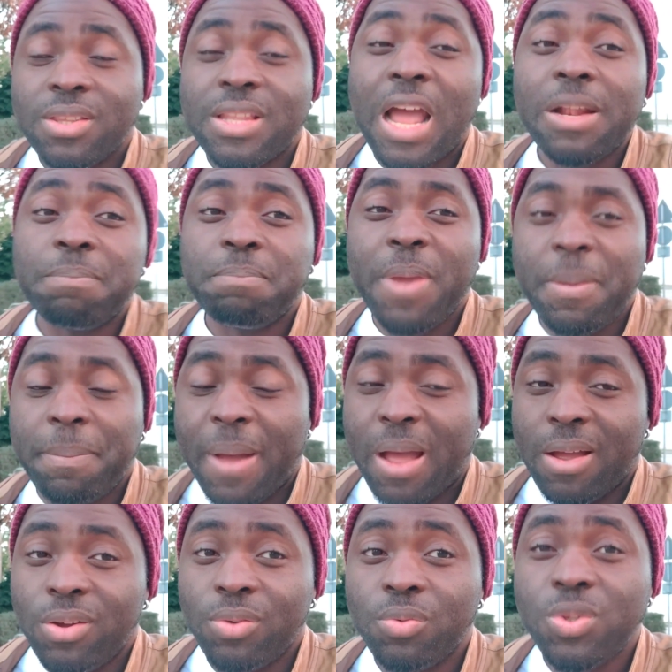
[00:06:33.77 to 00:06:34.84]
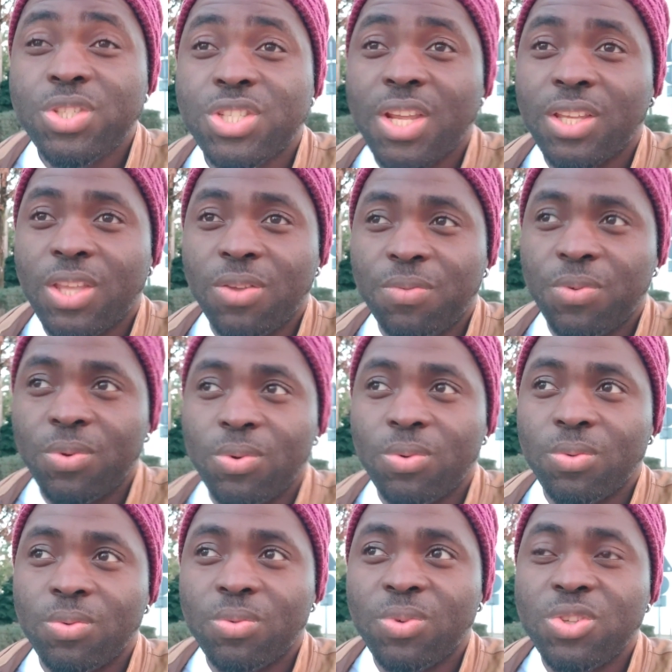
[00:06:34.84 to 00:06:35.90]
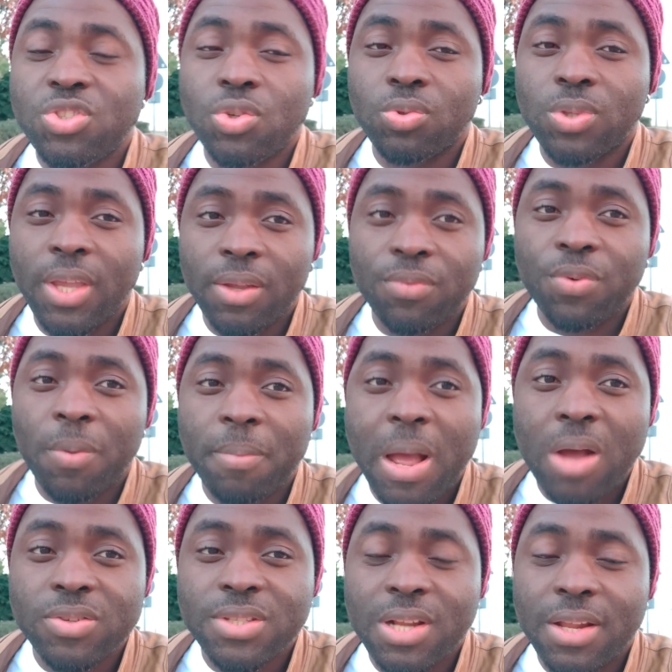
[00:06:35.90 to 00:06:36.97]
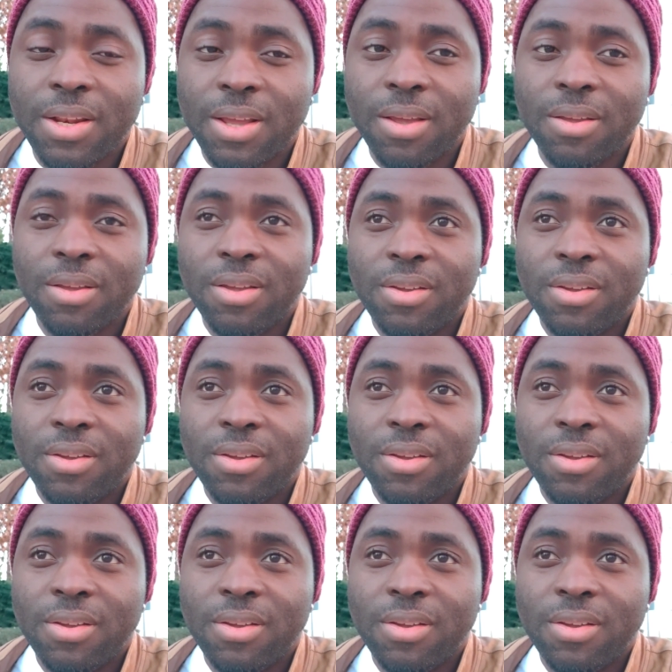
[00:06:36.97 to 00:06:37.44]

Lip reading: that paper which they give you, which you take from Auslander,